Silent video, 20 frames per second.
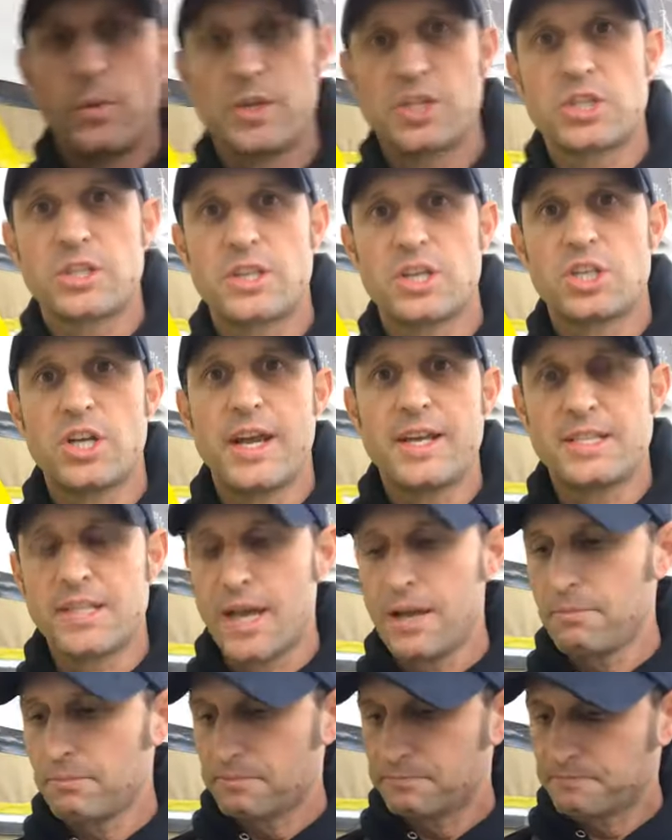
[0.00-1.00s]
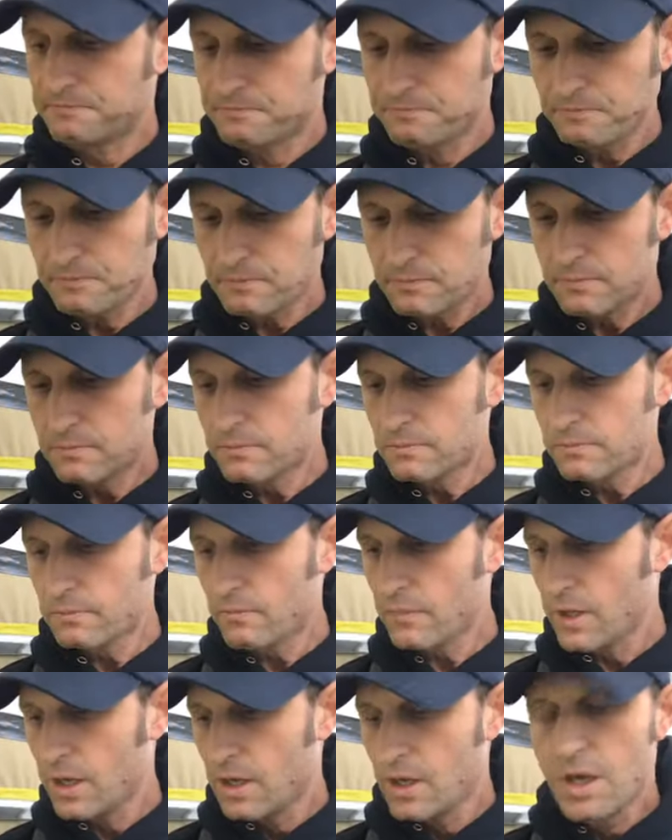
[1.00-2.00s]
which is the J tape.
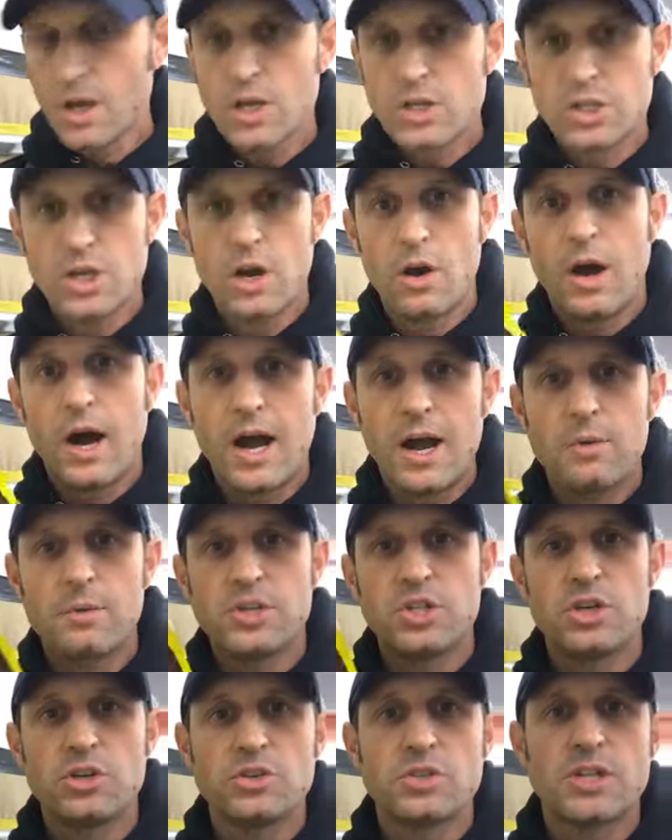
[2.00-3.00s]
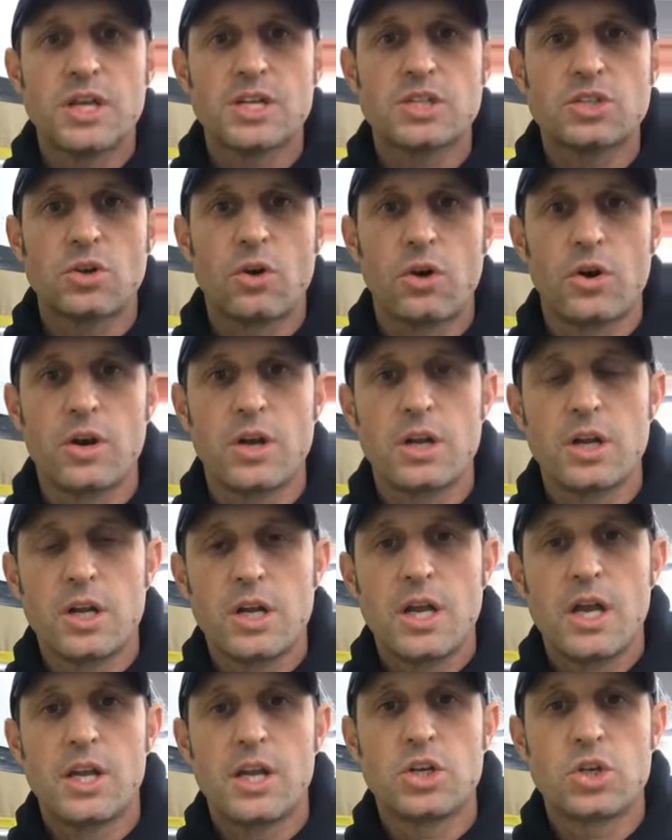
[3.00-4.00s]
So I would use this
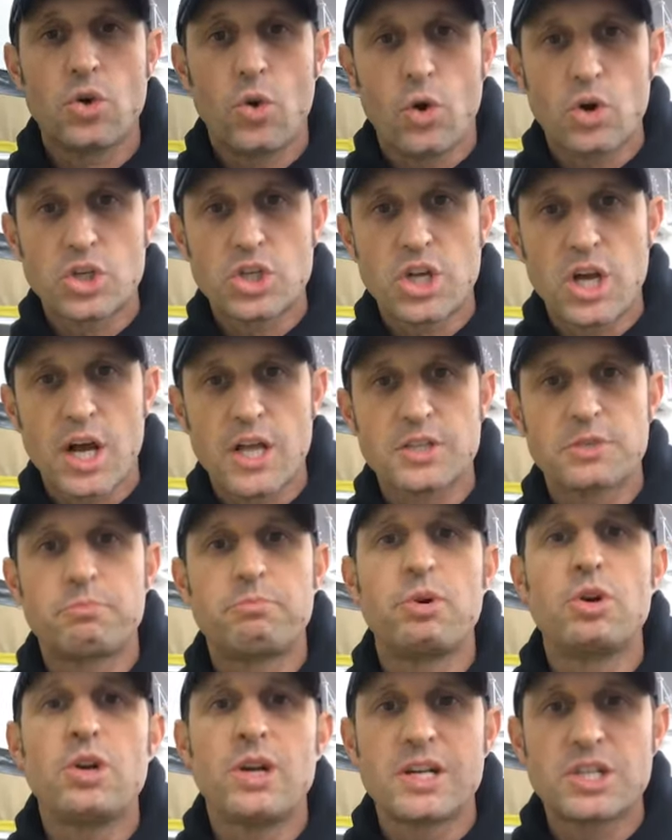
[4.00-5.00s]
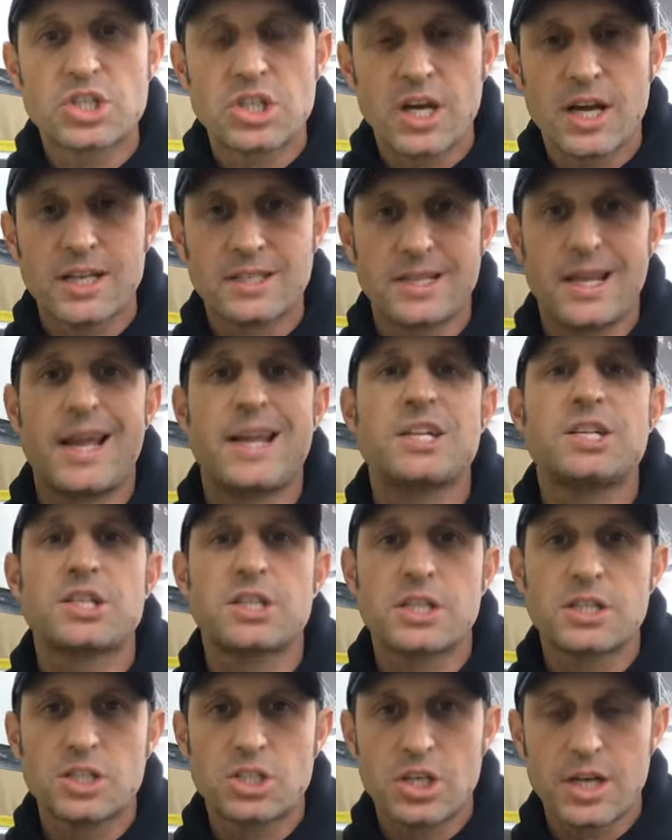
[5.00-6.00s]
in door shuts, boot lid shuts,
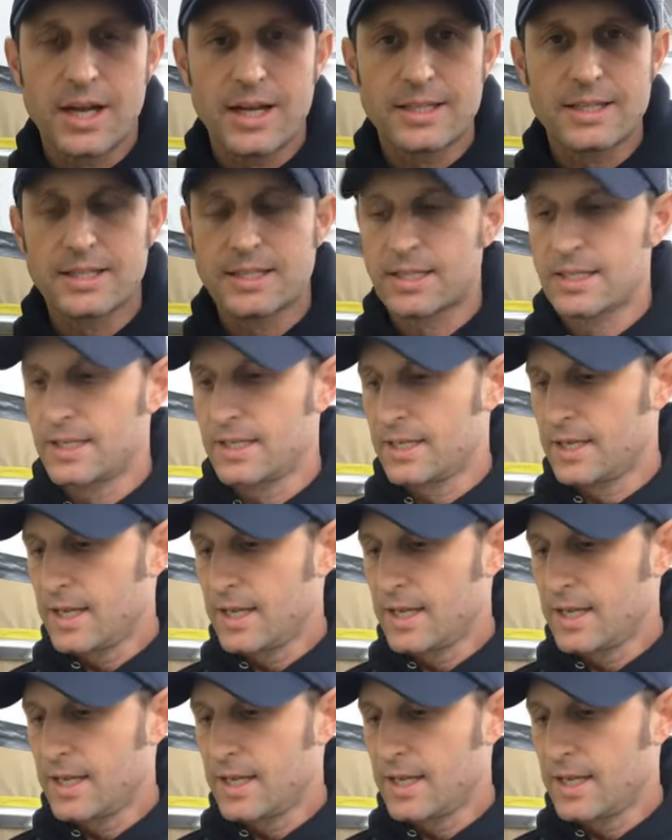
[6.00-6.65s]
engine shuts.